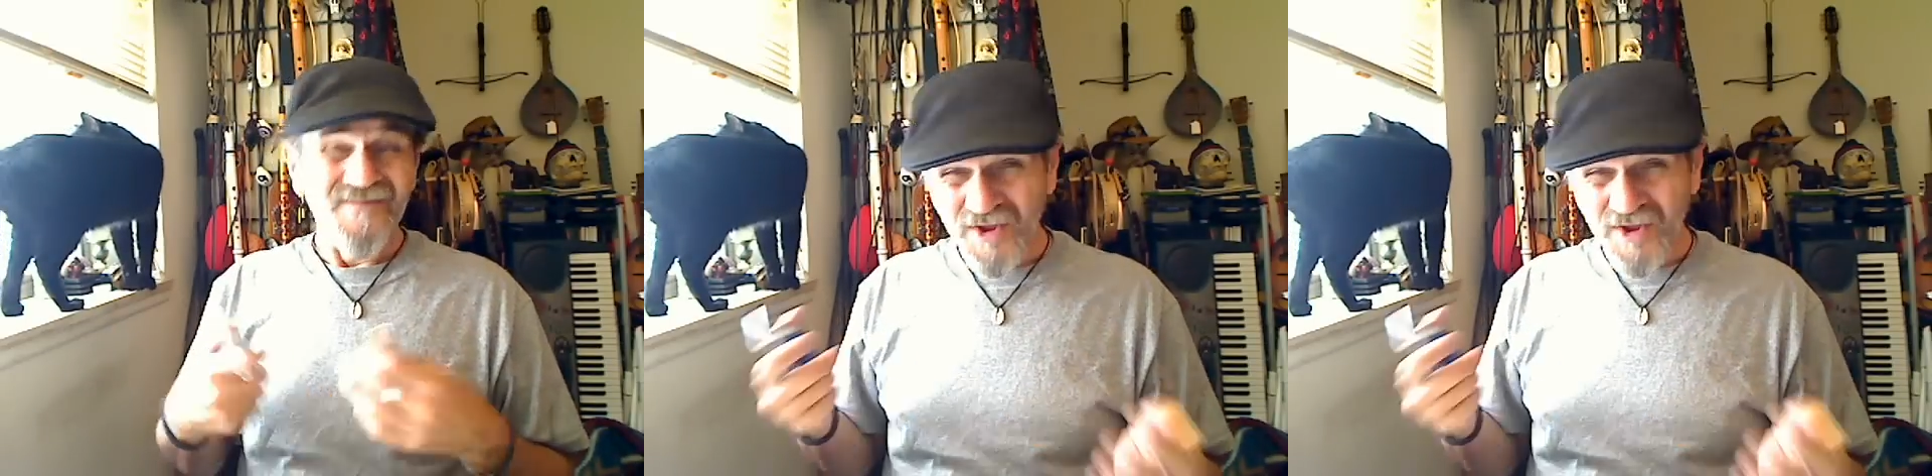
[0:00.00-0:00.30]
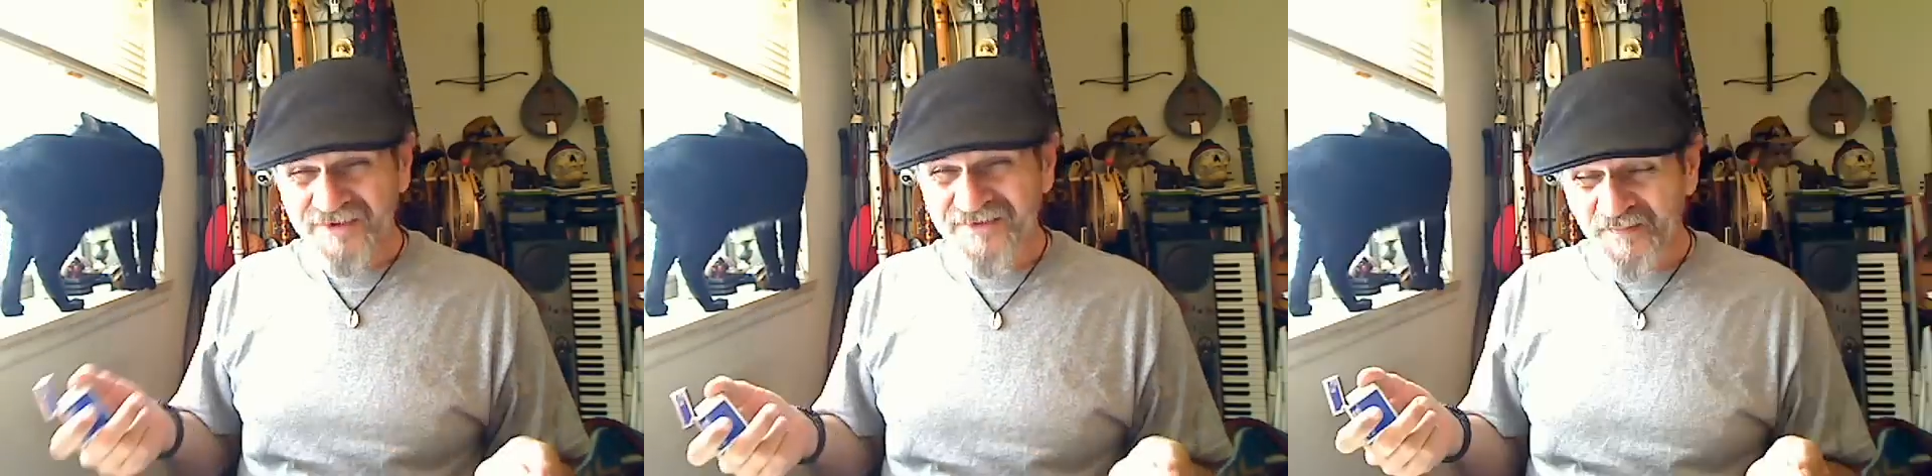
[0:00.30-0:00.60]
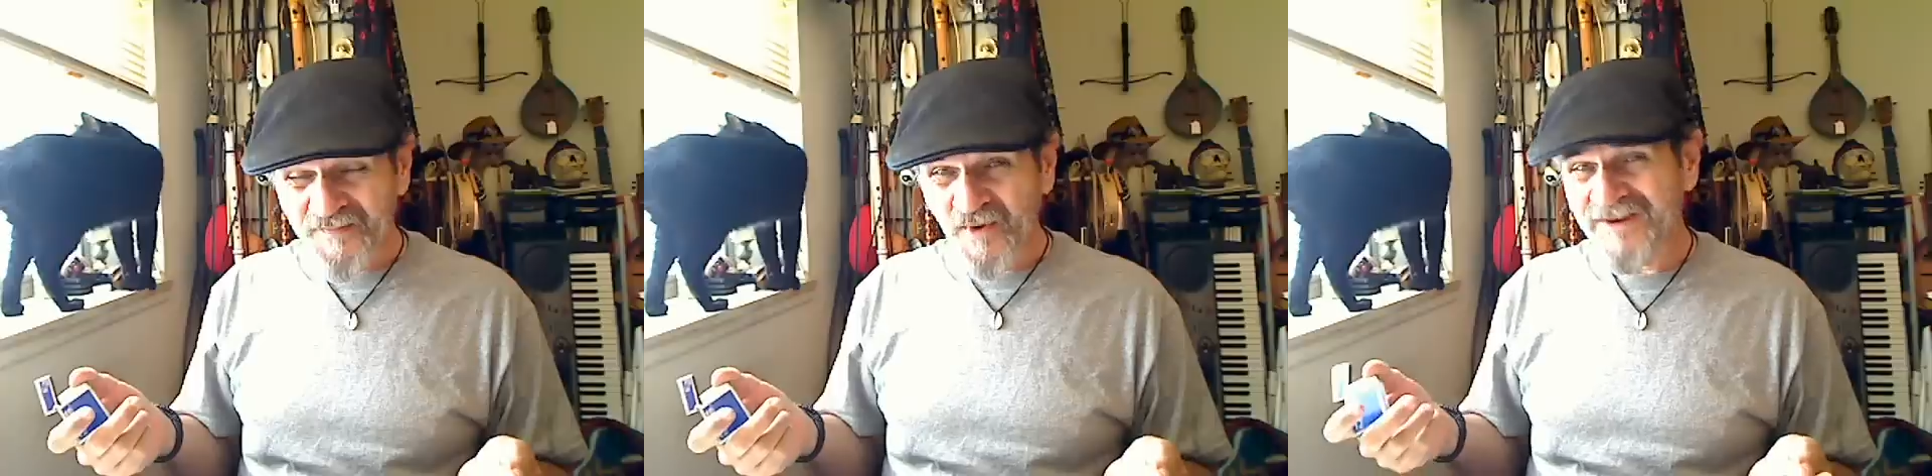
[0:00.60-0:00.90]
I'm a little
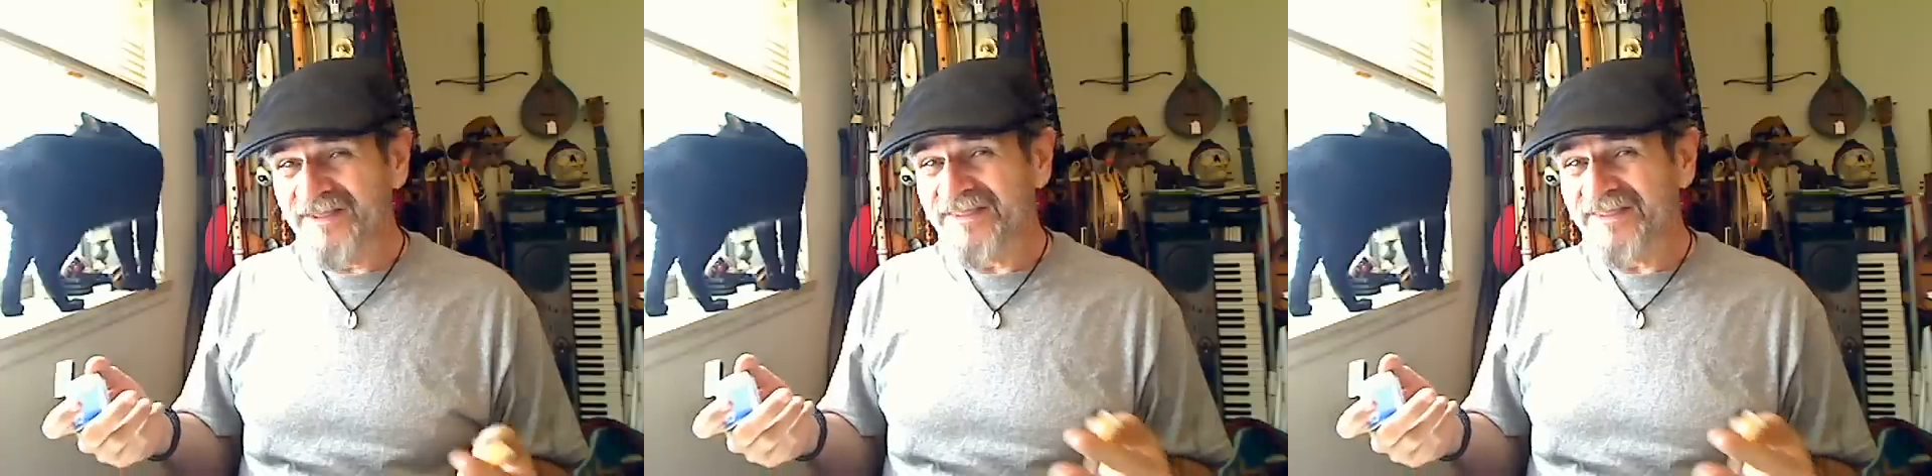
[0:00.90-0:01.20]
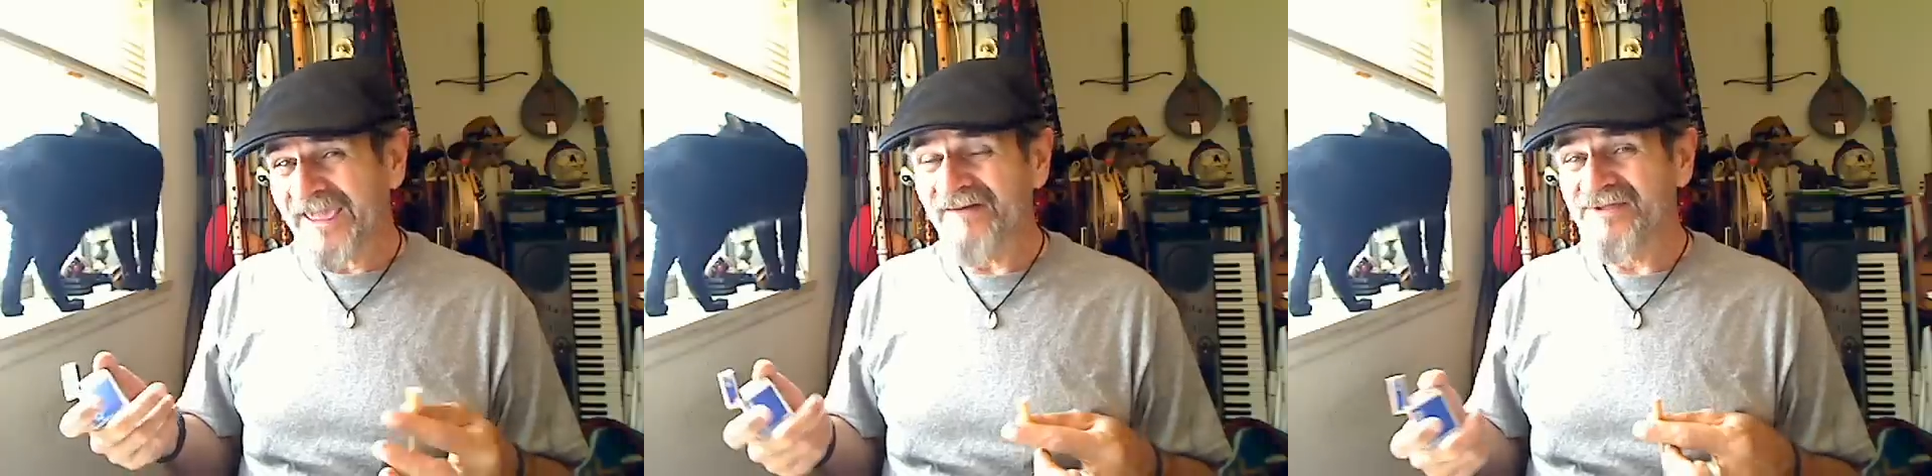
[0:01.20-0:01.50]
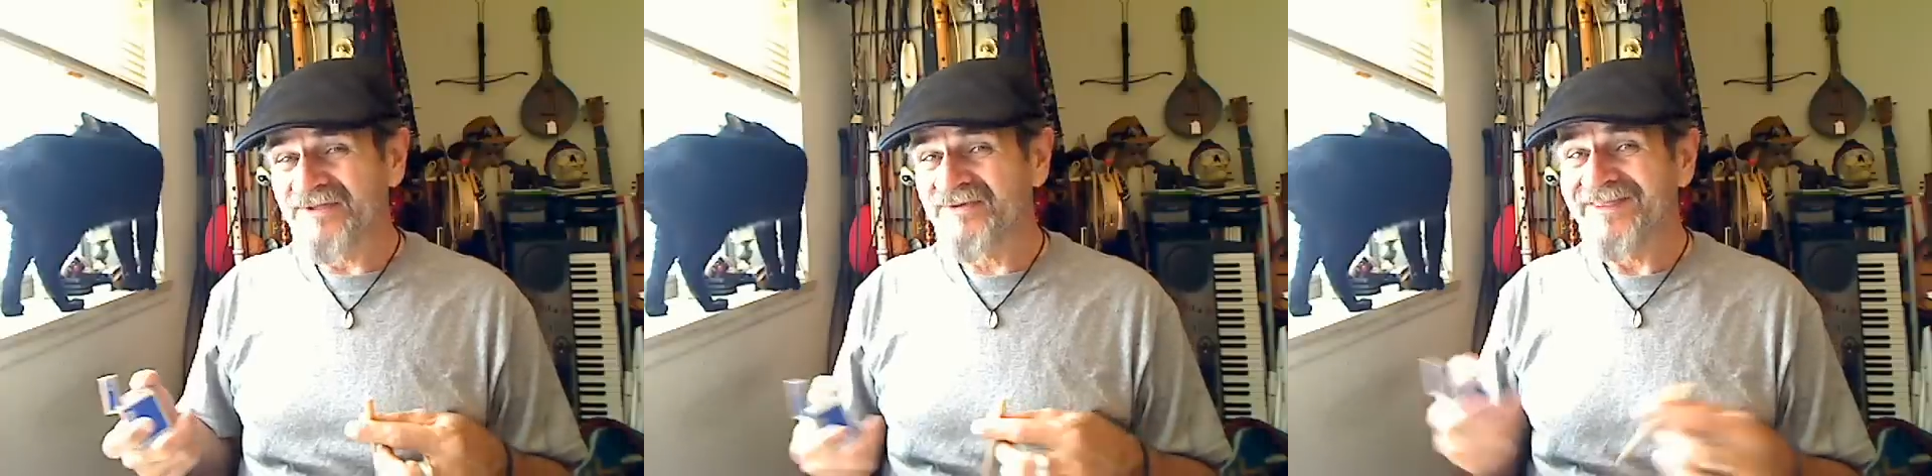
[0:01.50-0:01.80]
disappointed that they
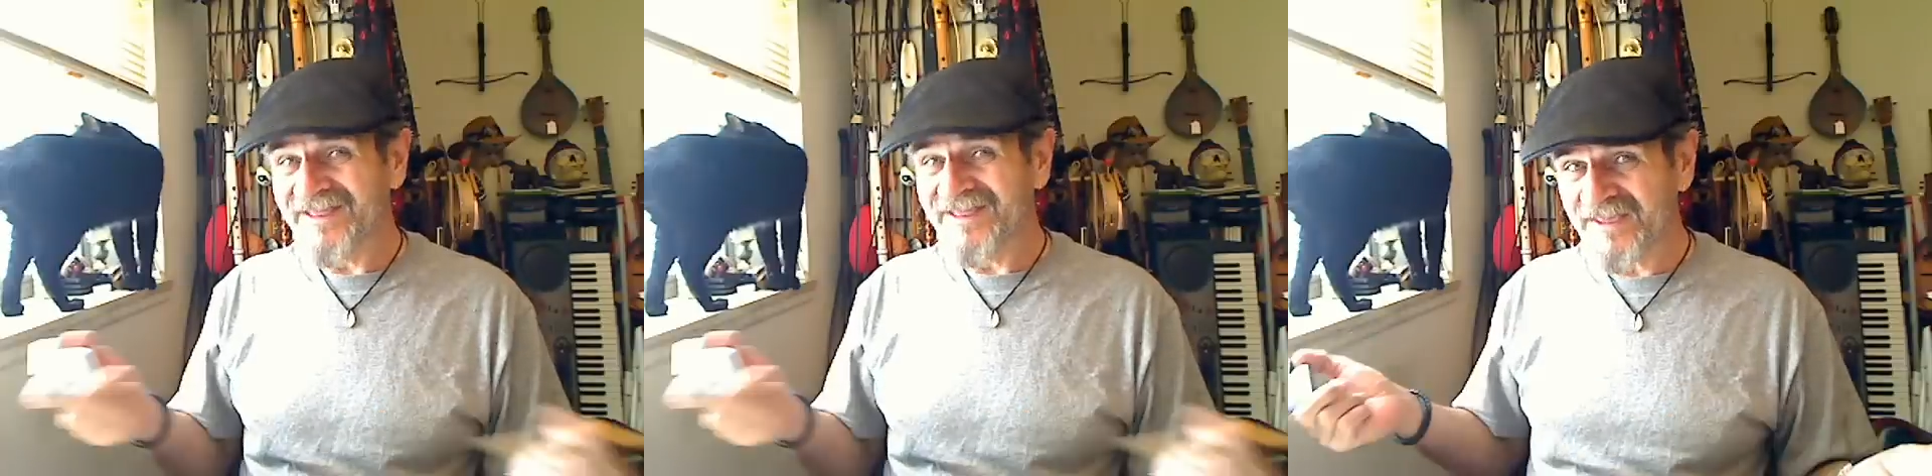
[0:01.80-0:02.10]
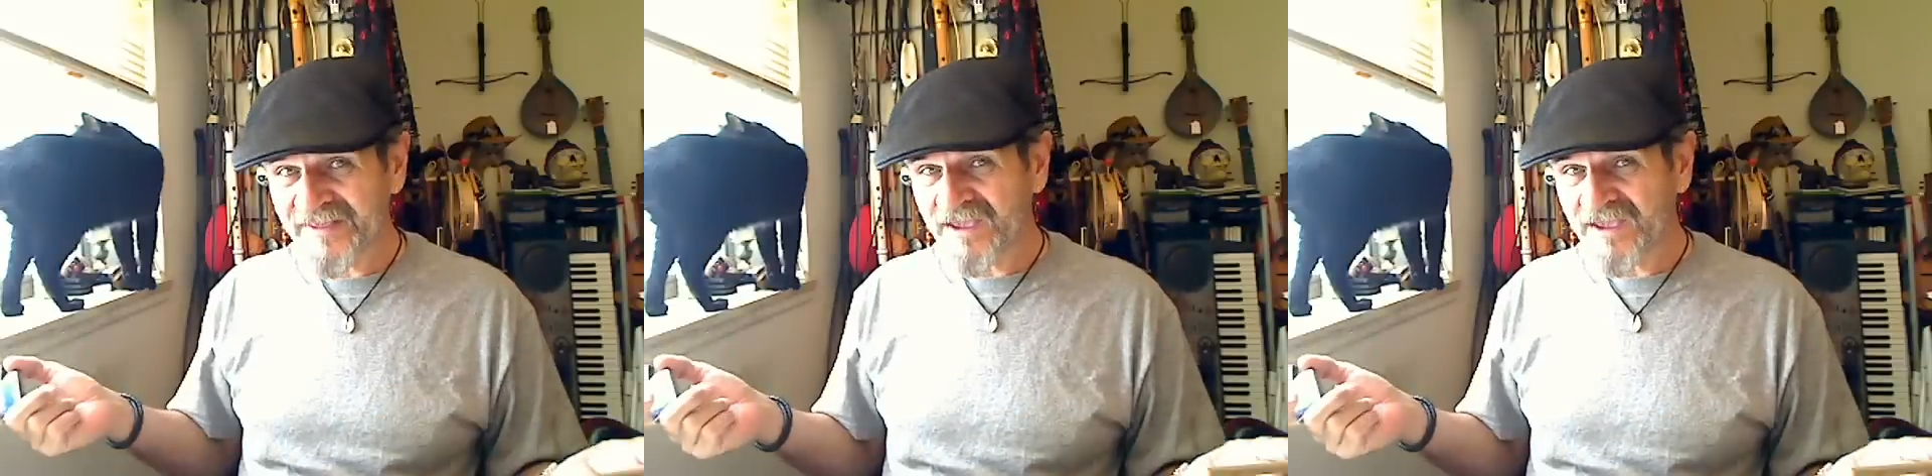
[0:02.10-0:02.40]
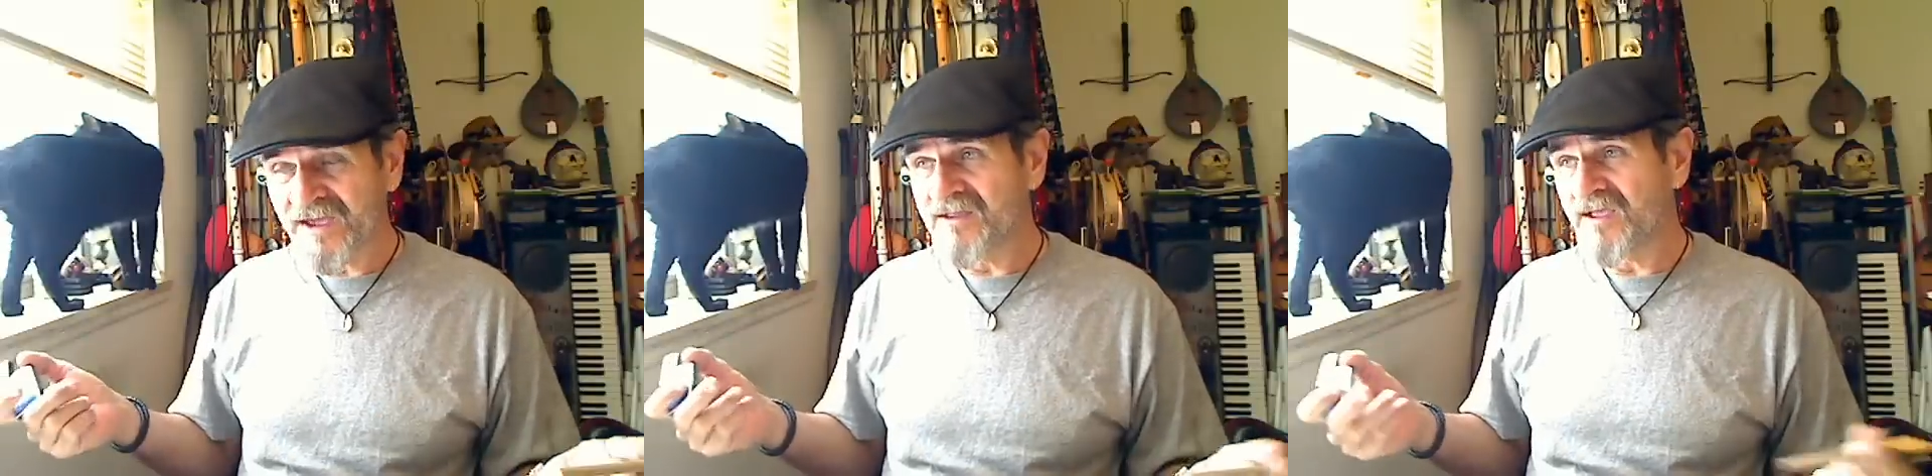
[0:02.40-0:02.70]
haven't sent anything
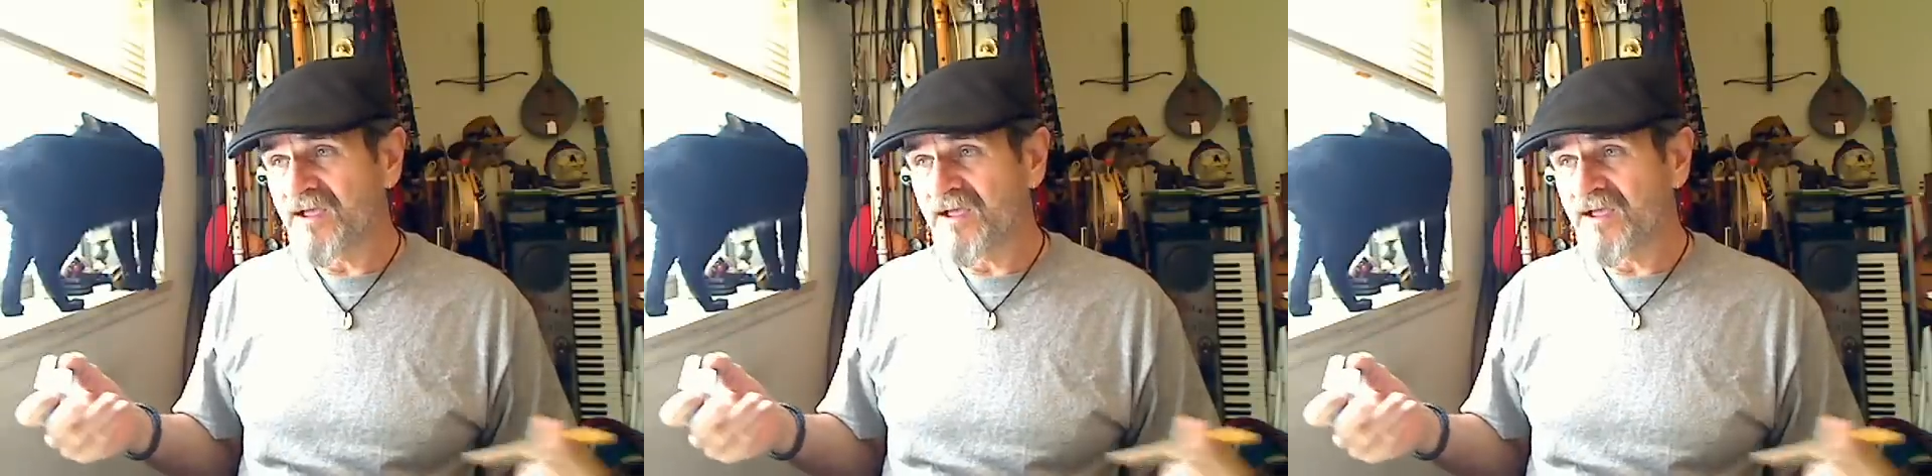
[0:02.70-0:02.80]
yet,